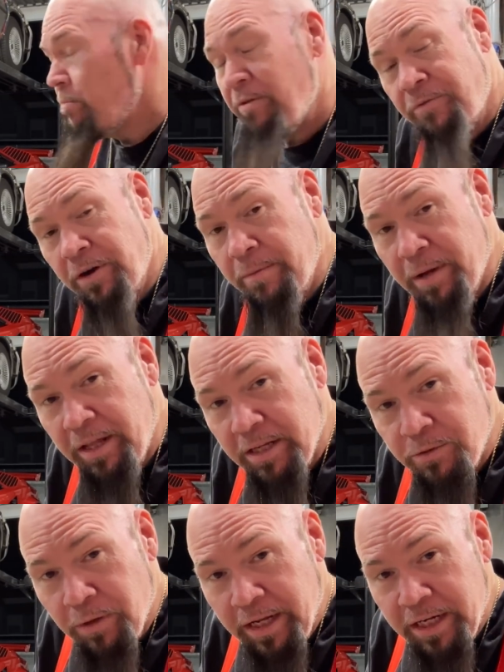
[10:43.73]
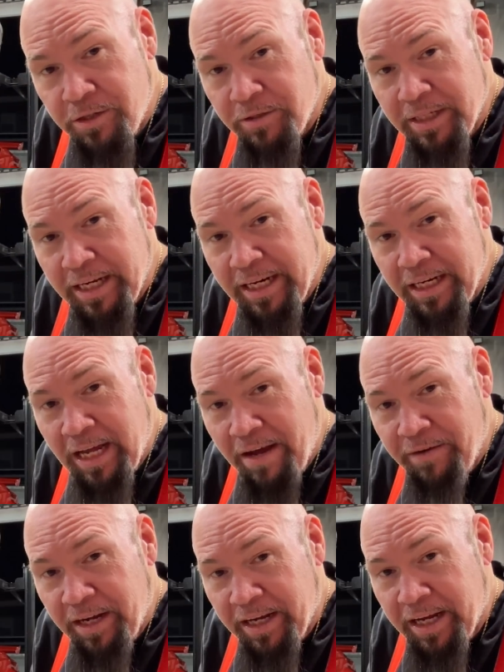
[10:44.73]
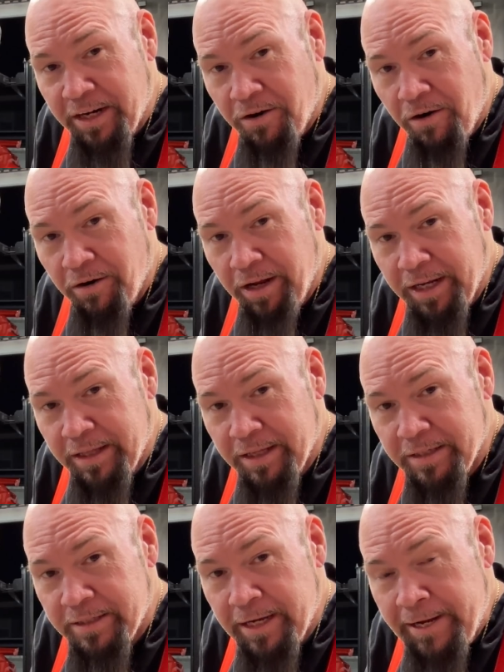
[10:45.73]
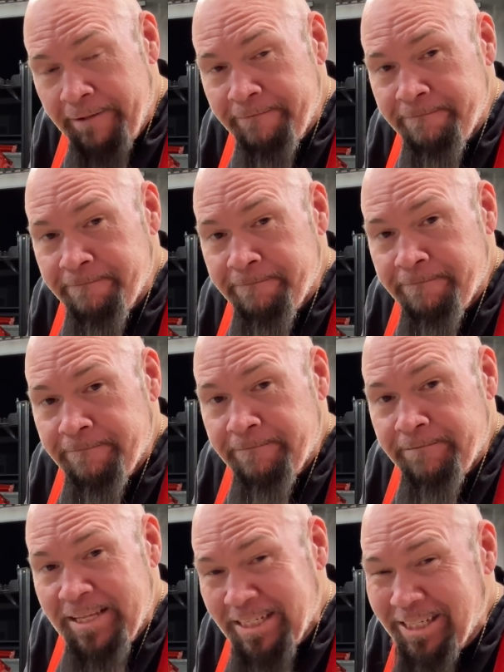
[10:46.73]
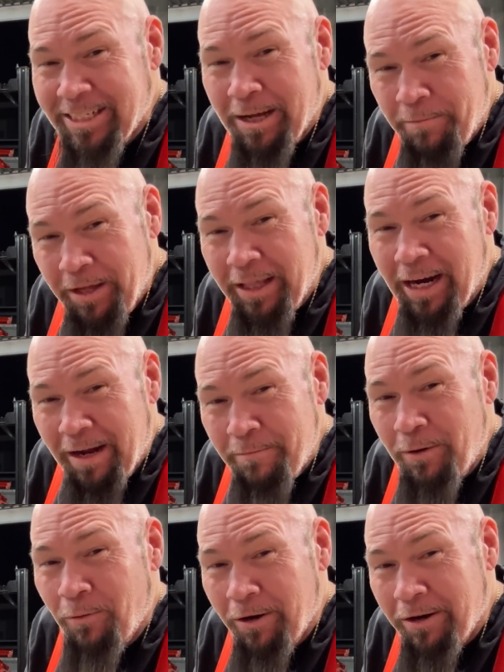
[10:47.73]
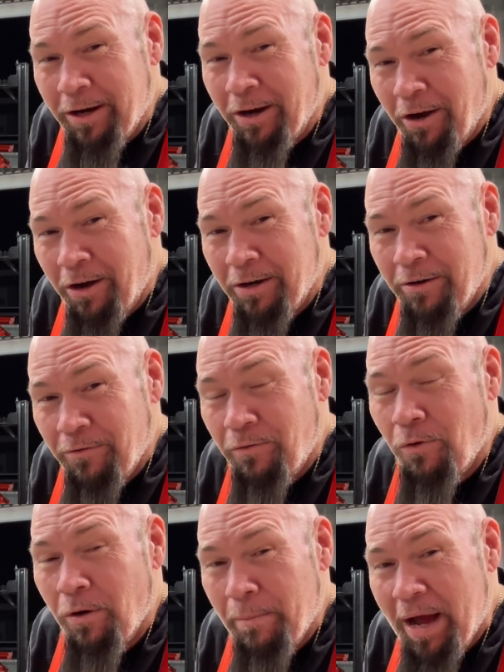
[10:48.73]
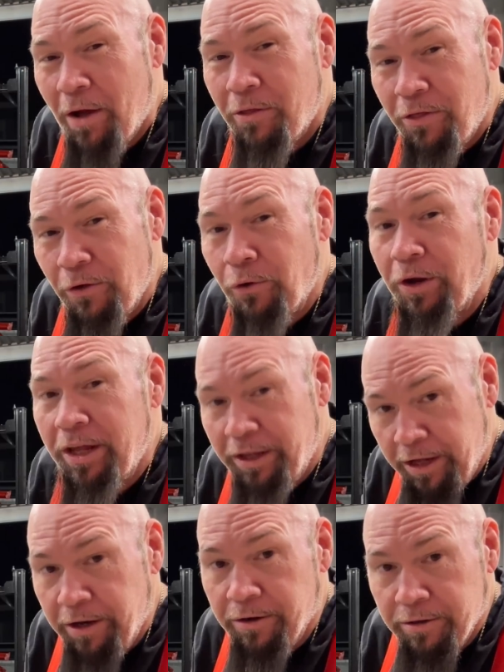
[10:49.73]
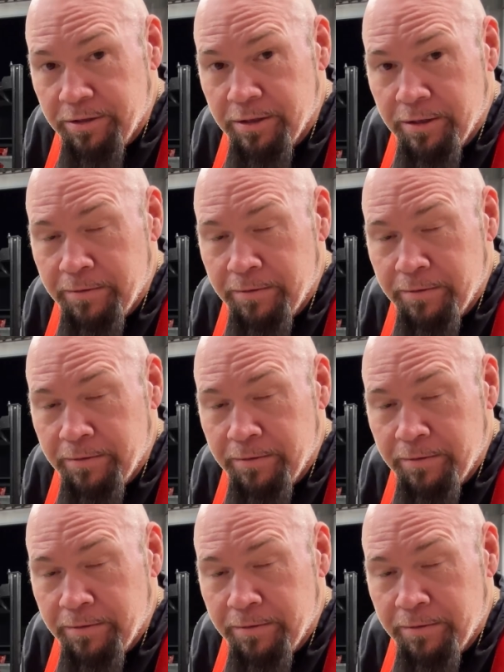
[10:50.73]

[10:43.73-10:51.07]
But for anybody that's really interested in having a kit car like this, this is something that I've been working on for about 30 years.